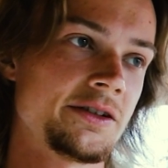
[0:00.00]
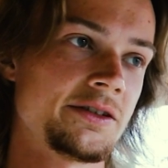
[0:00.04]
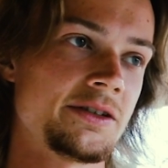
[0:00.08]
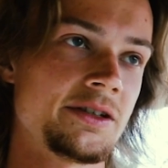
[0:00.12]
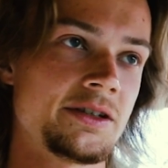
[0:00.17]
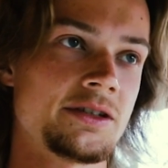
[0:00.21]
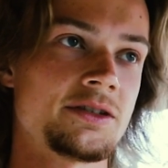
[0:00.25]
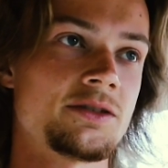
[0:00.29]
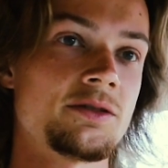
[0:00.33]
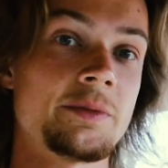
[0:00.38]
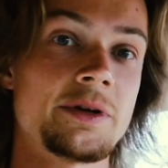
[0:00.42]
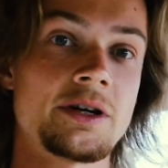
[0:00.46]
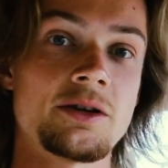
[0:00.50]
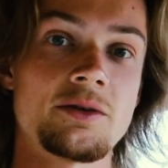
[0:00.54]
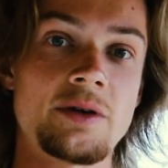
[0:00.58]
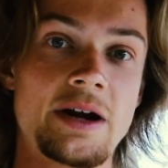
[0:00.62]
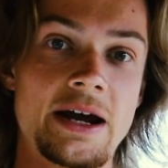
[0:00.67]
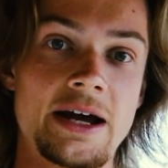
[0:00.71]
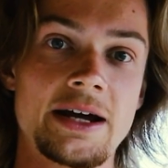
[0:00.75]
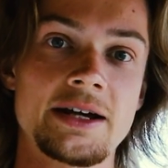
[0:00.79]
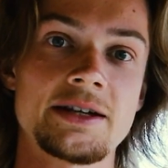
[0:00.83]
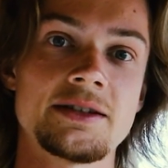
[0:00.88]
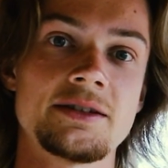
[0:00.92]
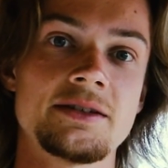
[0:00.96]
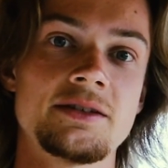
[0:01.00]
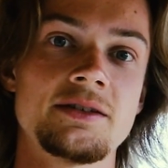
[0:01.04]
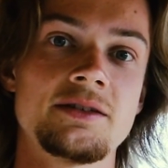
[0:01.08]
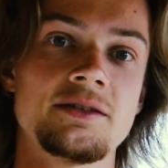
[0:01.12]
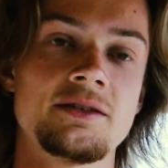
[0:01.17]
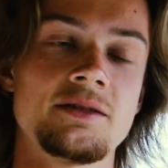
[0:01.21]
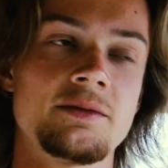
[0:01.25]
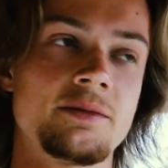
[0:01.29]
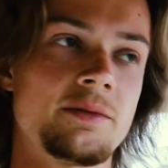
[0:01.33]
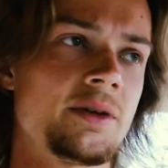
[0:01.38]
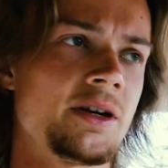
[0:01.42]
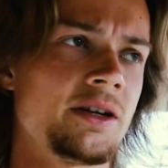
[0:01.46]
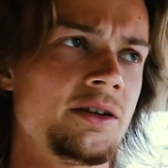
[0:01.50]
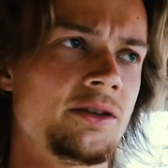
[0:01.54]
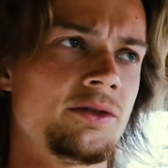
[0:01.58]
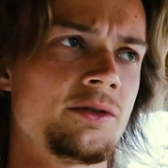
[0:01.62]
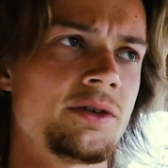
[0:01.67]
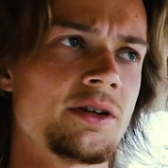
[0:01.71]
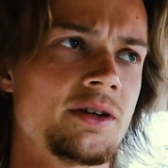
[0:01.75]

it is to be cracked, and you